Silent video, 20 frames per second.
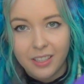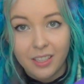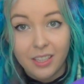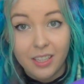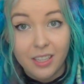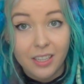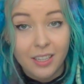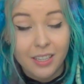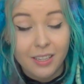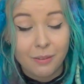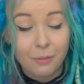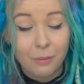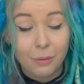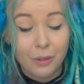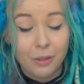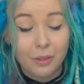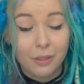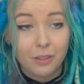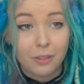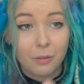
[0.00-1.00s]
He
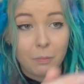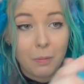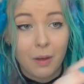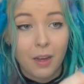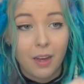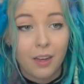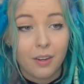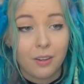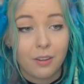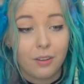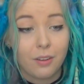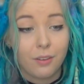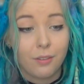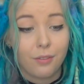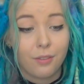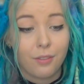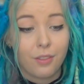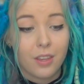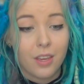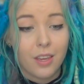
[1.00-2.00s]
was part
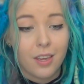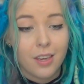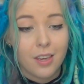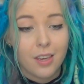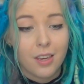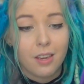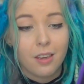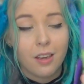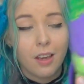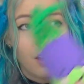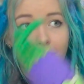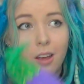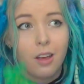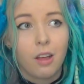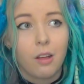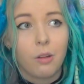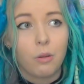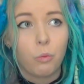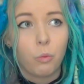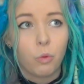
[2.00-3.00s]
of the
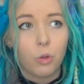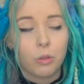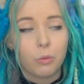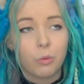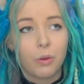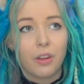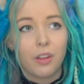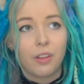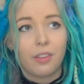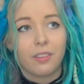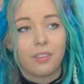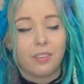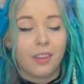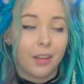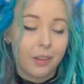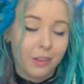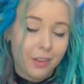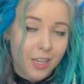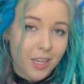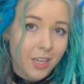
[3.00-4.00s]
Woolworths
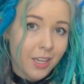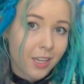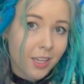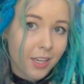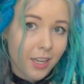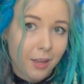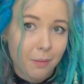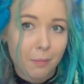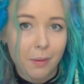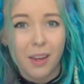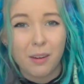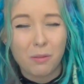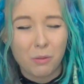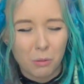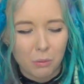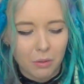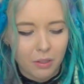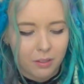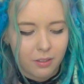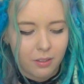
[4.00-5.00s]
healthy eating campaign.
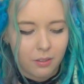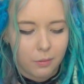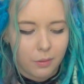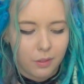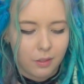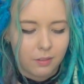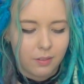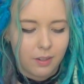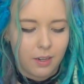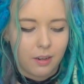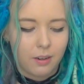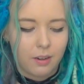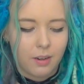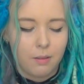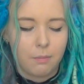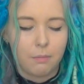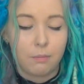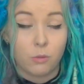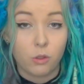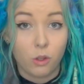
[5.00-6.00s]
Woolworths is one of
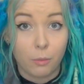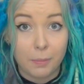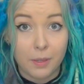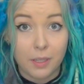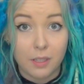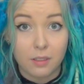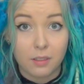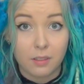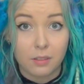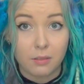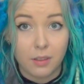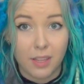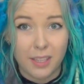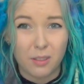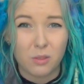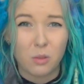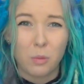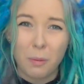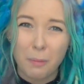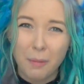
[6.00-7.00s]
our um, shopping
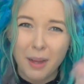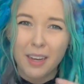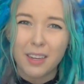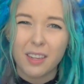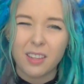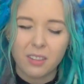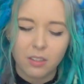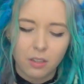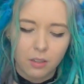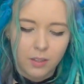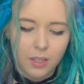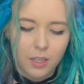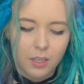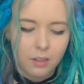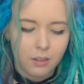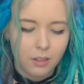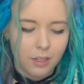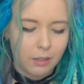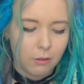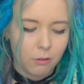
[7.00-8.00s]
like supermarkets over
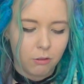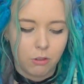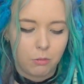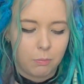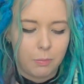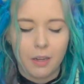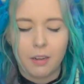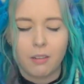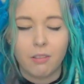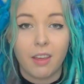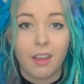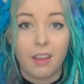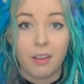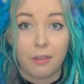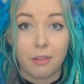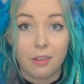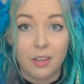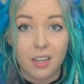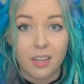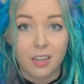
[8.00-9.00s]
here and he was just part of their
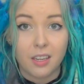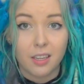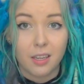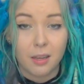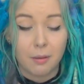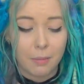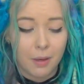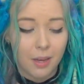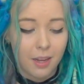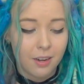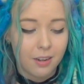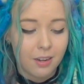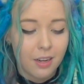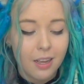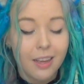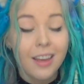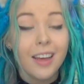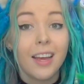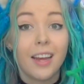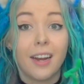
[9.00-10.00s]
healthy eating campaign
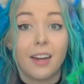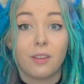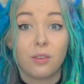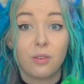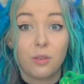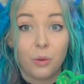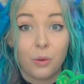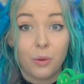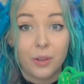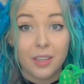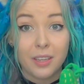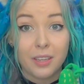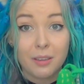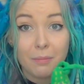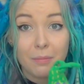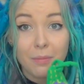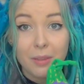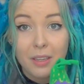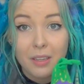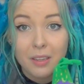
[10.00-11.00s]
and I saw him